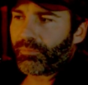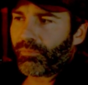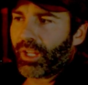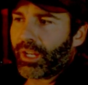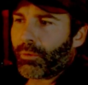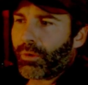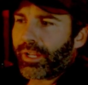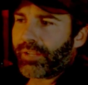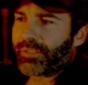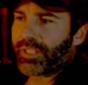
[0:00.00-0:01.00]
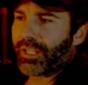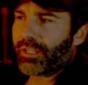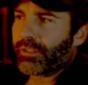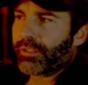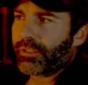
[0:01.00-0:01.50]
Now what I did
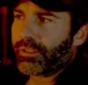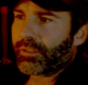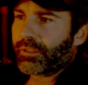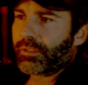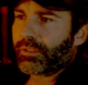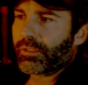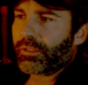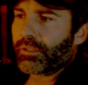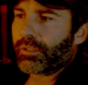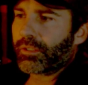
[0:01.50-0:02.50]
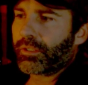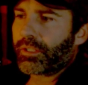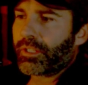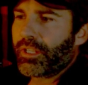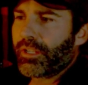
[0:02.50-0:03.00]

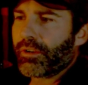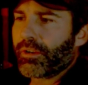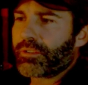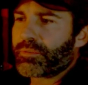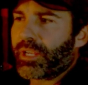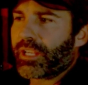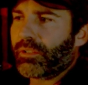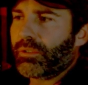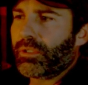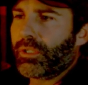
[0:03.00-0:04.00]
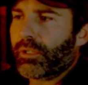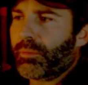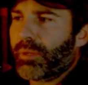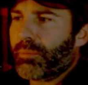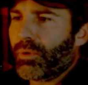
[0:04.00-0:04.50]
here is make a little bit
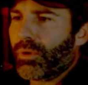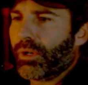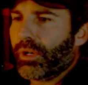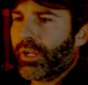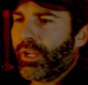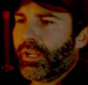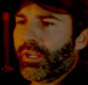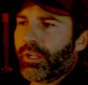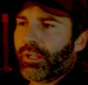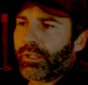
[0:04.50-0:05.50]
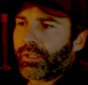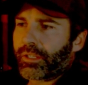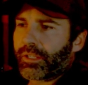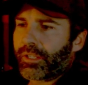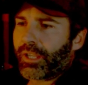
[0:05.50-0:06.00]
more
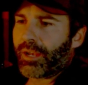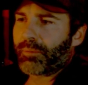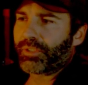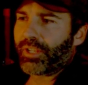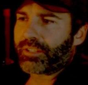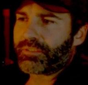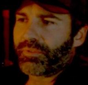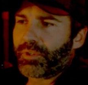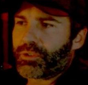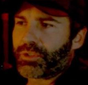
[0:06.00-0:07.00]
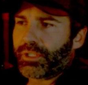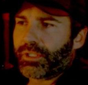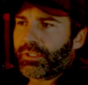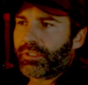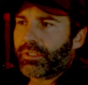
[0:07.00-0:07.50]
complex version
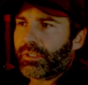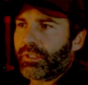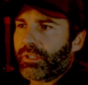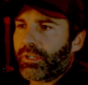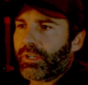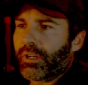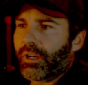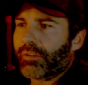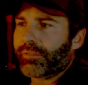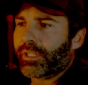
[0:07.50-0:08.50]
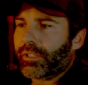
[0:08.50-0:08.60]
of it,